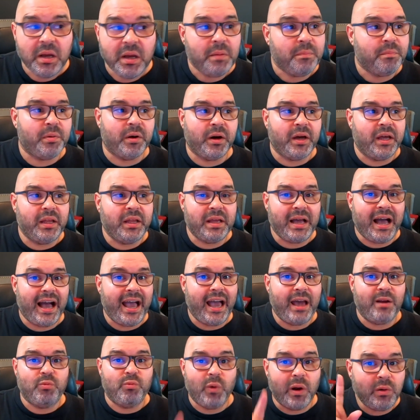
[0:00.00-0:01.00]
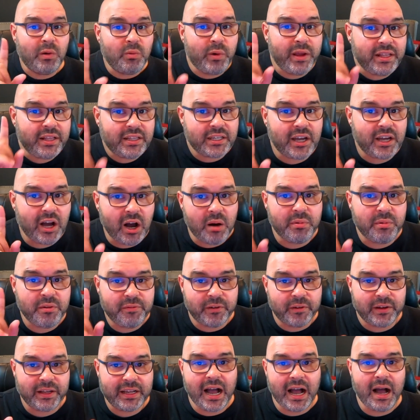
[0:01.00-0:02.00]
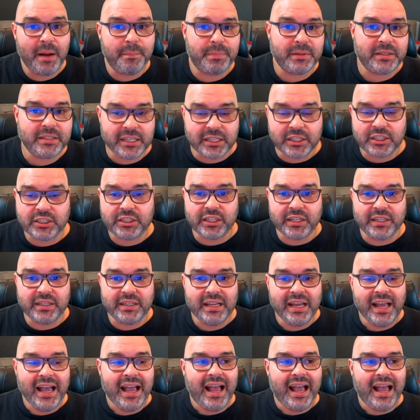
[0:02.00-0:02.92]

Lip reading: but I had 1 week to go before the competition,